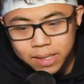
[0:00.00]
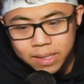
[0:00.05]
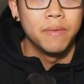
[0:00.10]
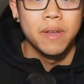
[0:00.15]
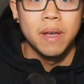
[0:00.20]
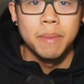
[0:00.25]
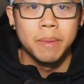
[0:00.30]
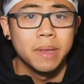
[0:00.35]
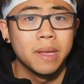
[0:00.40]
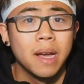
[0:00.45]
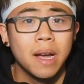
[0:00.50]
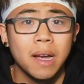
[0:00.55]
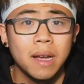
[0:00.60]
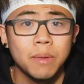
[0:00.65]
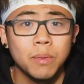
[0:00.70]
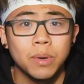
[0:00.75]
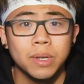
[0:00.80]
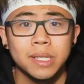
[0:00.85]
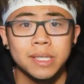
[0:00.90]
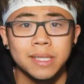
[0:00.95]
My family and I
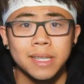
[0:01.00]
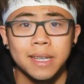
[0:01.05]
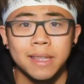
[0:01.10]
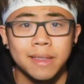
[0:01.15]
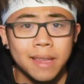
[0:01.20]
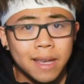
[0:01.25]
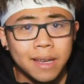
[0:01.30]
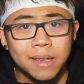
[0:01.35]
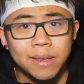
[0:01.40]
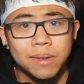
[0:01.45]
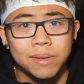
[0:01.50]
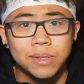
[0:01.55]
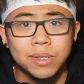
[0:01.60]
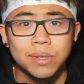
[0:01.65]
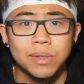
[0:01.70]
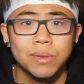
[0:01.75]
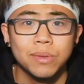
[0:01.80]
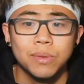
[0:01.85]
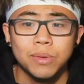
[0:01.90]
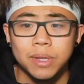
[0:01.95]
want to say thank you
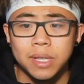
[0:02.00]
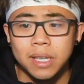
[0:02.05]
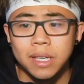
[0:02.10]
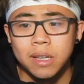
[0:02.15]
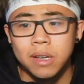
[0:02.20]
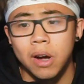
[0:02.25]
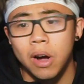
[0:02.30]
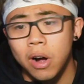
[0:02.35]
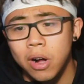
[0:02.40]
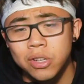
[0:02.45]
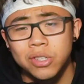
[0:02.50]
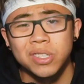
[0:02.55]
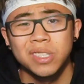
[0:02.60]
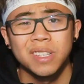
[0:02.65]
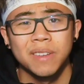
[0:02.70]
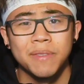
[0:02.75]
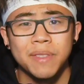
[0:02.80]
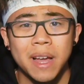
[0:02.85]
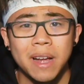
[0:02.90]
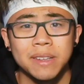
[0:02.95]
to the hundreds
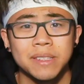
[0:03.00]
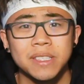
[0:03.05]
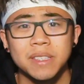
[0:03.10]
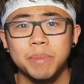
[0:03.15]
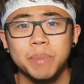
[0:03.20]
of thousands